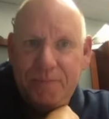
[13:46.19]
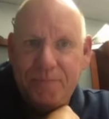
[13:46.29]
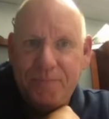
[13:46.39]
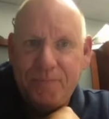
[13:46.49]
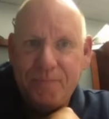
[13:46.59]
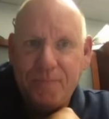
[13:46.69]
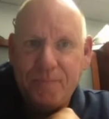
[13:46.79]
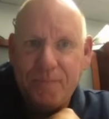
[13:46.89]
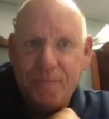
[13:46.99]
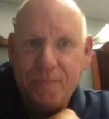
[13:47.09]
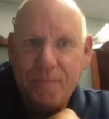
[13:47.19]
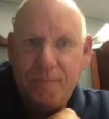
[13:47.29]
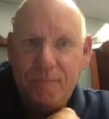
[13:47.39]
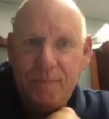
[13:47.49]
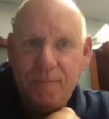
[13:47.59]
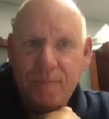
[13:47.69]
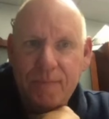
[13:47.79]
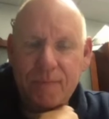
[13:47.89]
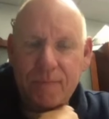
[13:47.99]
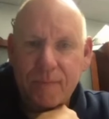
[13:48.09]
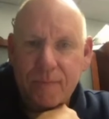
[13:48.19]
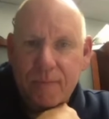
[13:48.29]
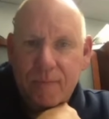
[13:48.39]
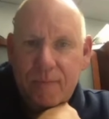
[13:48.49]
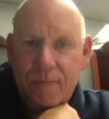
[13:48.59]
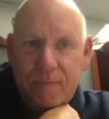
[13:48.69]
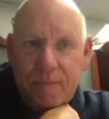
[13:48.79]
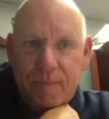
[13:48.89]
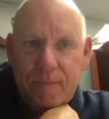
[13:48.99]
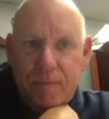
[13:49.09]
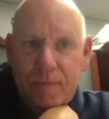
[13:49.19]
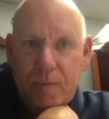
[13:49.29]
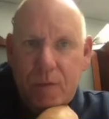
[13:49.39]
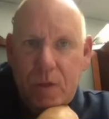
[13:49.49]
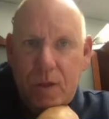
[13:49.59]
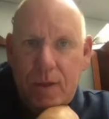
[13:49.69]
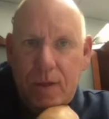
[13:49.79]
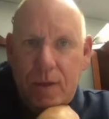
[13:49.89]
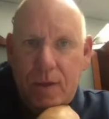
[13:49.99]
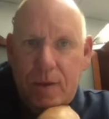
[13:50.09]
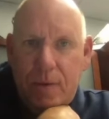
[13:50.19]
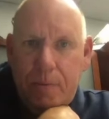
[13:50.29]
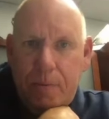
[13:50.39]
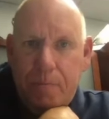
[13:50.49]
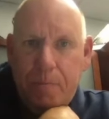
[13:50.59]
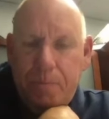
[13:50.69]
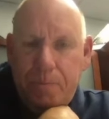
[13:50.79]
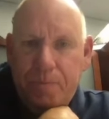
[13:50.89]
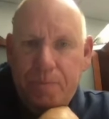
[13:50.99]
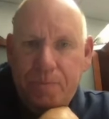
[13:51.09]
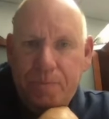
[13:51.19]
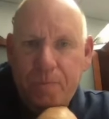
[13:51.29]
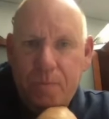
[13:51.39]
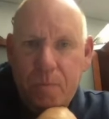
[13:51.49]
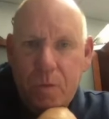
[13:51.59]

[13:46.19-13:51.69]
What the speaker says: [no speech]